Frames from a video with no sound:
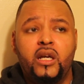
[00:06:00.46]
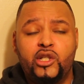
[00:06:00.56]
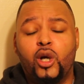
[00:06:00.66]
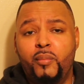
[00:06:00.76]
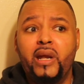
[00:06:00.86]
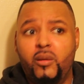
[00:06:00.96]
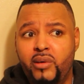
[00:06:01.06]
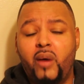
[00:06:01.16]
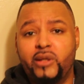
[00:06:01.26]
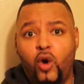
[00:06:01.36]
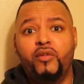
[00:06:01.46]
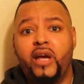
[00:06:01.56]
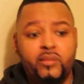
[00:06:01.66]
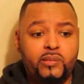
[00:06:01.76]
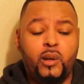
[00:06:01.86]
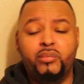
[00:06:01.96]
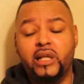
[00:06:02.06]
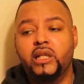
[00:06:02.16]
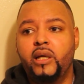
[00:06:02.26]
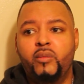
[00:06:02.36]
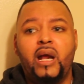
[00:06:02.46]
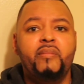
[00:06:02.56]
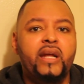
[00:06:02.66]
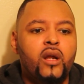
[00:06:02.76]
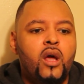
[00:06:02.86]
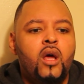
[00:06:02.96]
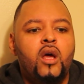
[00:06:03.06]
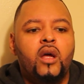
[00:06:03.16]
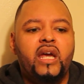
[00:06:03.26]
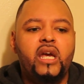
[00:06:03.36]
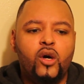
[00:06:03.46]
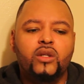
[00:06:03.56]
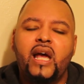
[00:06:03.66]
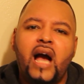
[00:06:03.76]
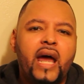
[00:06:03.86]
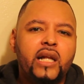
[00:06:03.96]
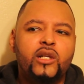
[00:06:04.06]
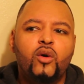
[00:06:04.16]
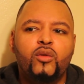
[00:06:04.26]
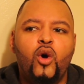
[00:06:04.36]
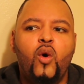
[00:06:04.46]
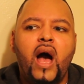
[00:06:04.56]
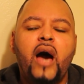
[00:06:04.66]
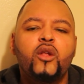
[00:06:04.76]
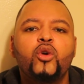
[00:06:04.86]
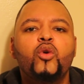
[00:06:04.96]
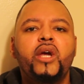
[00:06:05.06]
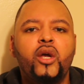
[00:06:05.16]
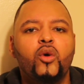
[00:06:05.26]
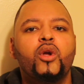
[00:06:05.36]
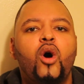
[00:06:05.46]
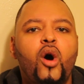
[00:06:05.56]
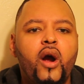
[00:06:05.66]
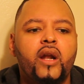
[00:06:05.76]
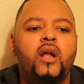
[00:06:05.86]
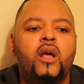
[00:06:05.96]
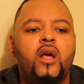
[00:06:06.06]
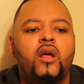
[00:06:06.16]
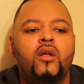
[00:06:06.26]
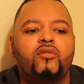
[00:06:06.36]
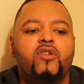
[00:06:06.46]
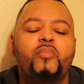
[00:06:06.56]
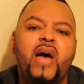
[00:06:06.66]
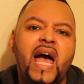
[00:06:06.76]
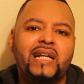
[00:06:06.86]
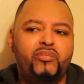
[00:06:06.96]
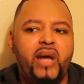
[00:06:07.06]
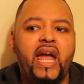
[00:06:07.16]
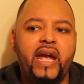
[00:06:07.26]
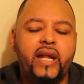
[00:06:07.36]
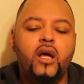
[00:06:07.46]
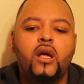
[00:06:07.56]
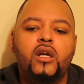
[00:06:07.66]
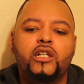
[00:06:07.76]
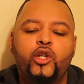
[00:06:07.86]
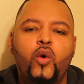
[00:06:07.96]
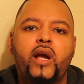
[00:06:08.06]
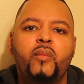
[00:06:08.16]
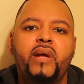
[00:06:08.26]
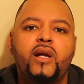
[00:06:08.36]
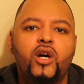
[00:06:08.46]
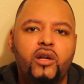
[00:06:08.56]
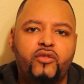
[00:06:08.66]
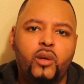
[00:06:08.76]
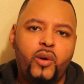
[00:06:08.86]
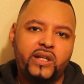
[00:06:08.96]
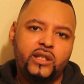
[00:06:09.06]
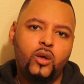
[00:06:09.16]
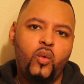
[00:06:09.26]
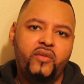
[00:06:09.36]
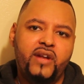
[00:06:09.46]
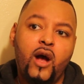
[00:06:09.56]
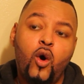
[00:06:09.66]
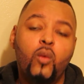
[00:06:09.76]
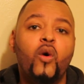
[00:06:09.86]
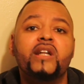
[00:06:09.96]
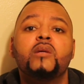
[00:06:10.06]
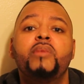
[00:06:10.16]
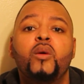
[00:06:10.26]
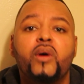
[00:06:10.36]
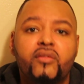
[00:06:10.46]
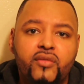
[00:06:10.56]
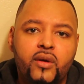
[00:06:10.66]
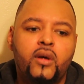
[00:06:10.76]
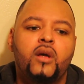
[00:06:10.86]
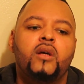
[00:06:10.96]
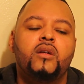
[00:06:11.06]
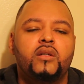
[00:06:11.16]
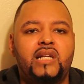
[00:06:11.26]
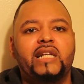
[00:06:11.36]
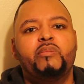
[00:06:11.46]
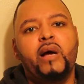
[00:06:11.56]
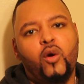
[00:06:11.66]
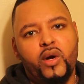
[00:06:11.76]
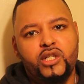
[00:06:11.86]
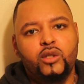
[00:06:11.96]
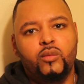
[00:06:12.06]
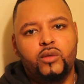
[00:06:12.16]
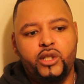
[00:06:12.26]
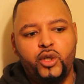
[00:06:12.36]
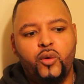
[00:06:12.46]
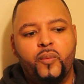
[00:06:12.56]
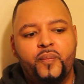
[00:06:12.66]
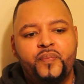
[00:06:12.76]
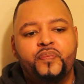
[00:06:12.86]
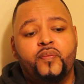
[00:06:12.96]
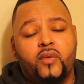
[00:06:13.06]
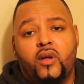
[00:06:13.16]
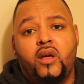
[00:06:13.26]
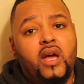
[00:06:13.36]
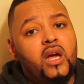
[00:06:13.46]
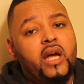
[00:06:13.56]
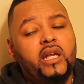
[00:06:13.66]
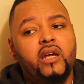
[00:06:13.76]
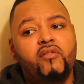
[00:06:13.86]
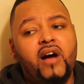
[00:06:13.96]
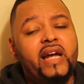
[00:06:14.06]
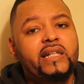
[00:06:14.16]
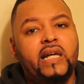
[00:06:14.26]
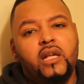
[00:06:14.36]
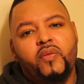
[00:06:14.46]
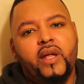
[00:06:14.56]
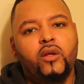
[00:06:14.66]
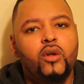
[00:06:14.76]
took a minute, but I was over him completely. When I mean healed, like, I just don't know. How do you heal your heart from past pain so it can be good for the person you're with now or want to be with? That's my question to you. Any advice, anything,